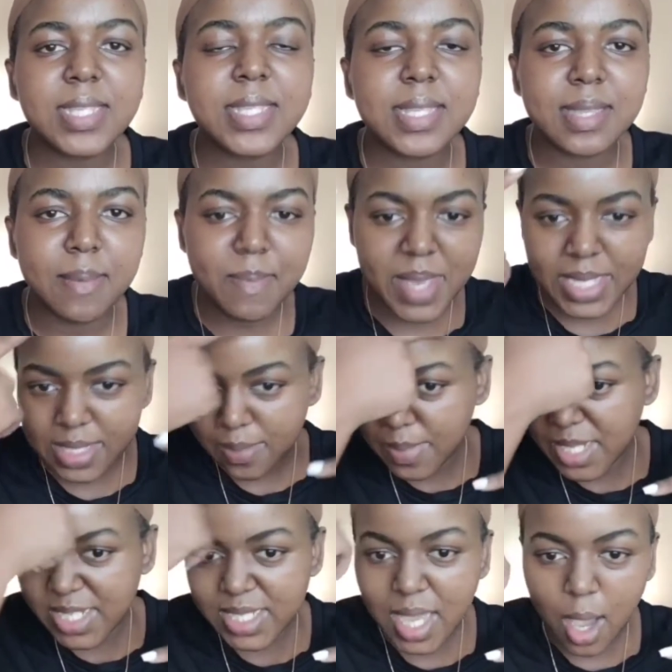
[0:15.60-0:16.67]
is the
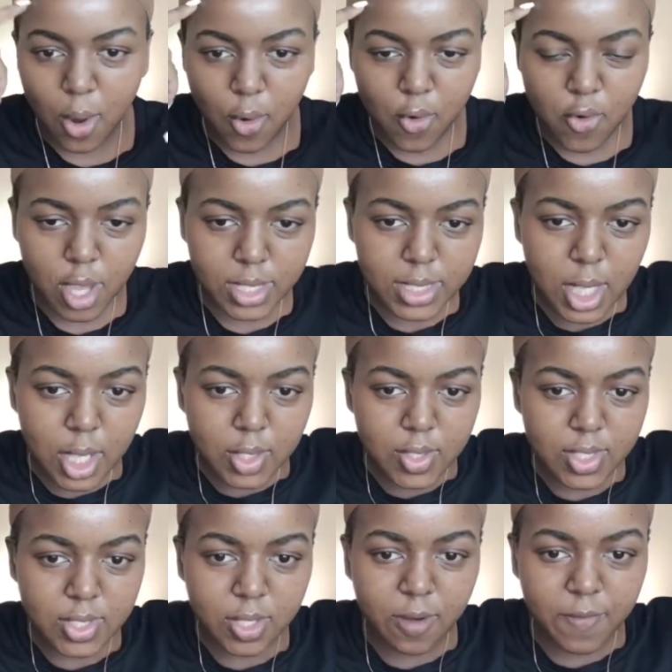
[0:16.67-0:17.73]
measurement across, so
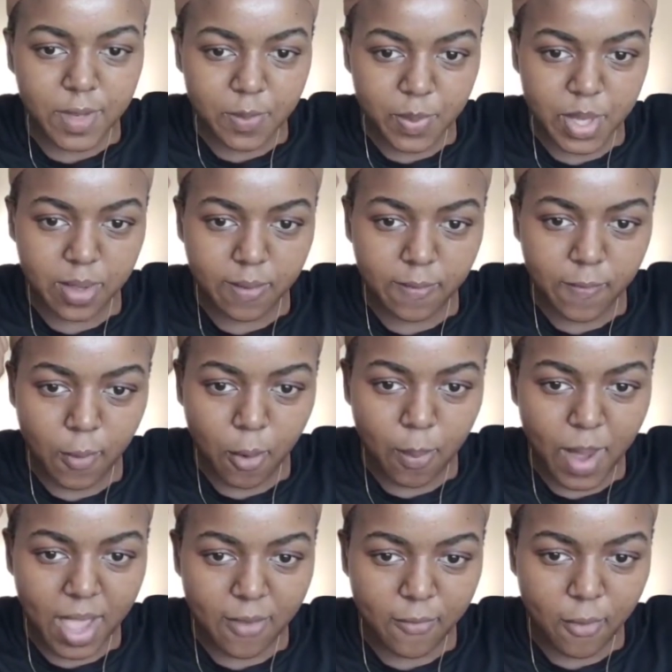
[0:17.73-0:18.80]
instead of it being
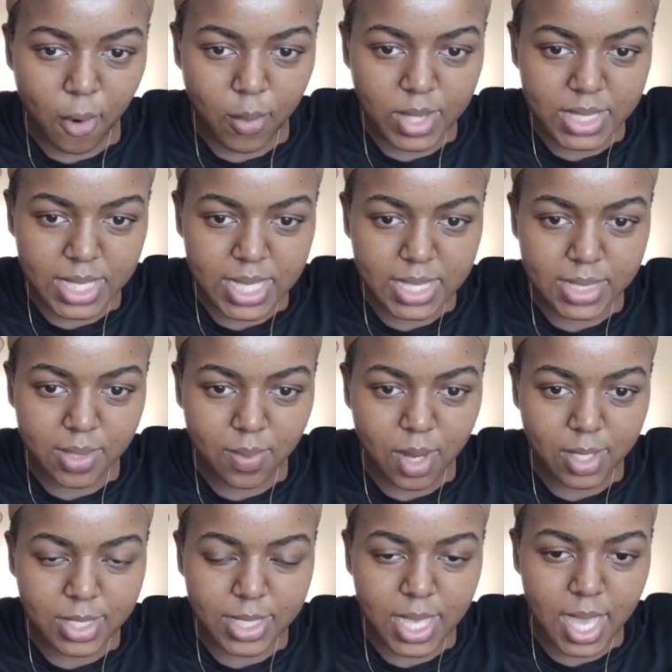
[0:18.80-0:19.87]
4x4 which ends
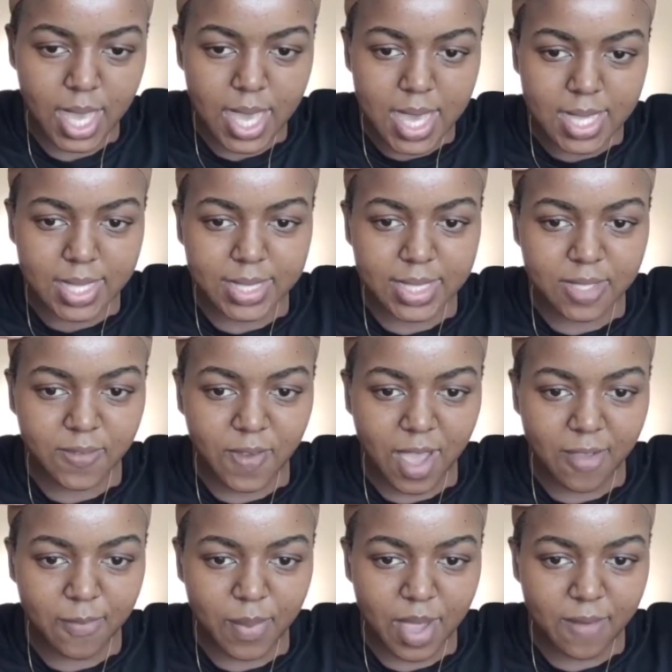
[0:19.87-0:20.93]
around here, this is
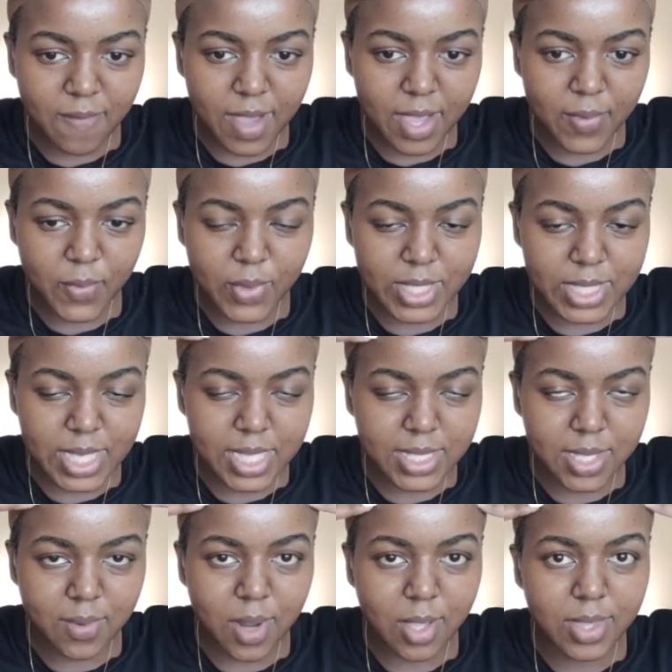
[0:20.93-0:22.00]
5x5 which
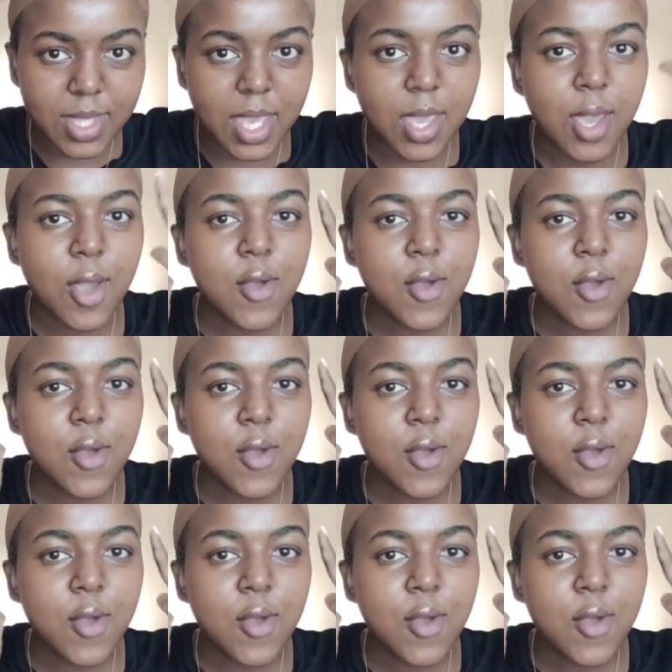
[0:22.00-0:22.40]
ends around there.